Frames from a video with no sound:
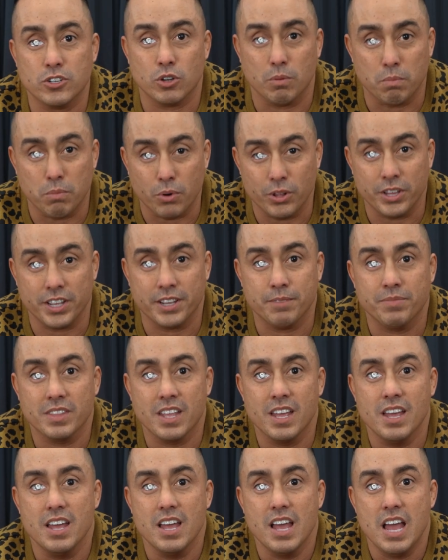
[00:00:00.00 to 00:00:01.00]
Bully.
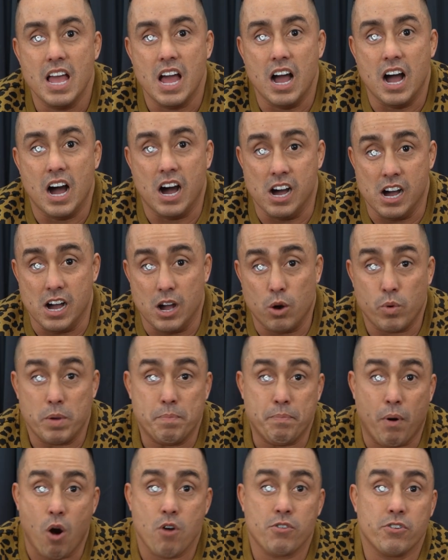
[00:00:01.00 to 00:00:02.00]
We
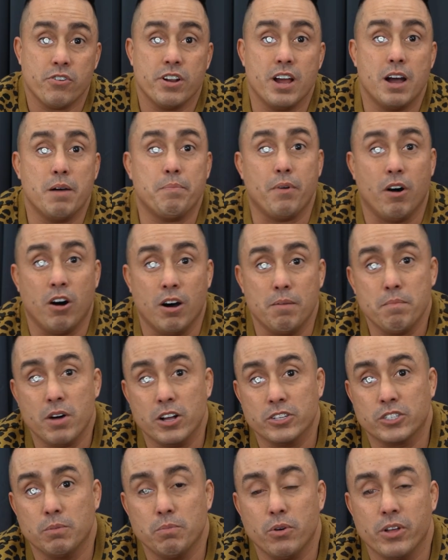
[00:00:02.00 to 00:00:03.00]
partnered up on
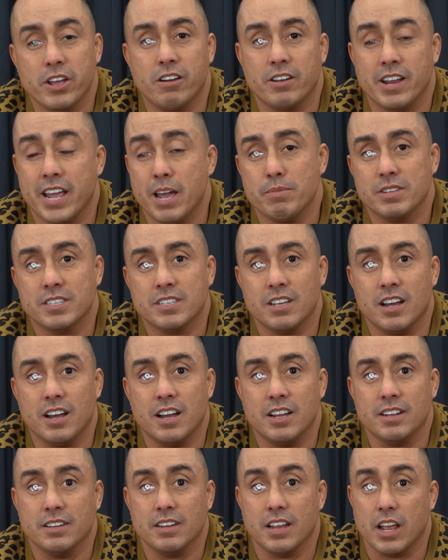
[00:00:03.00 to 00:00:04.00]
Muscle Bully on
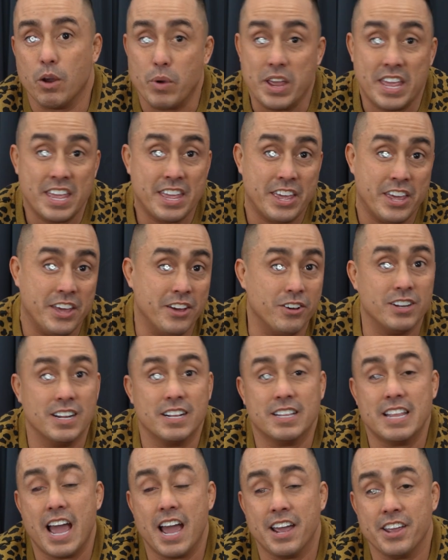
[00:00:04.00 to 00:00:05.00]
Amazon. We killed it
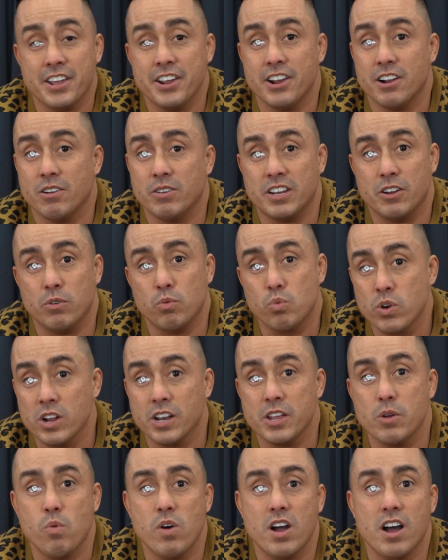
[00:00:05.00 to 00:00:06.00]
that year. We did really
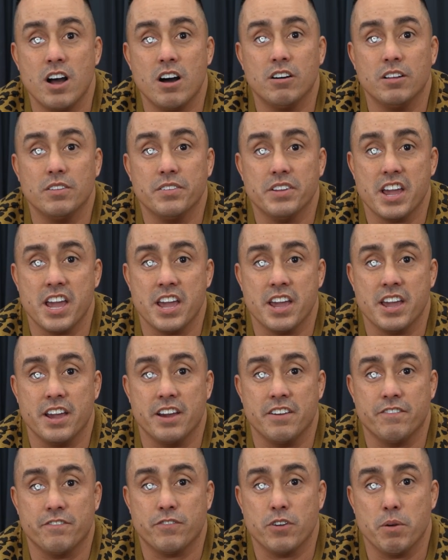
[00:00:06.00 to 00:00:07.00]
well.
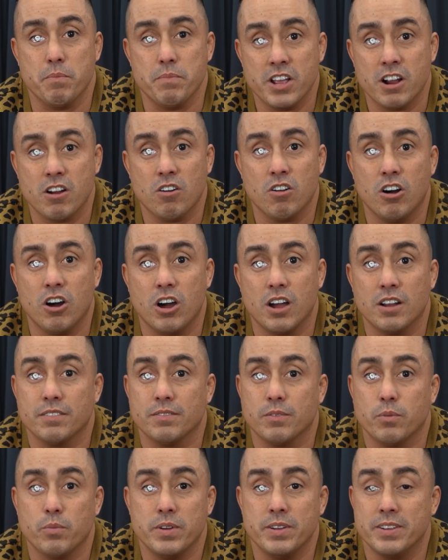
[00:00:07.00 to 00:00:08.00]
And from there on,
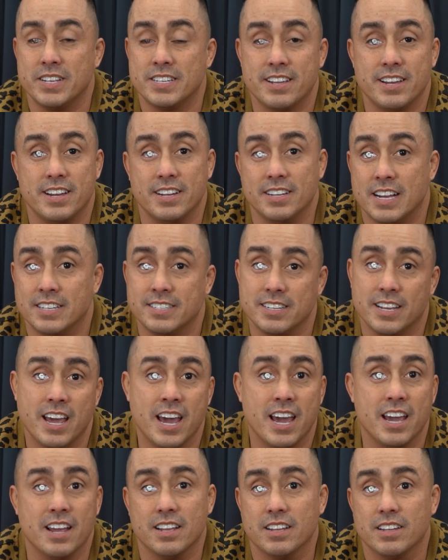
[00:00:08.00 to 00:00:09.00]
I said, hey,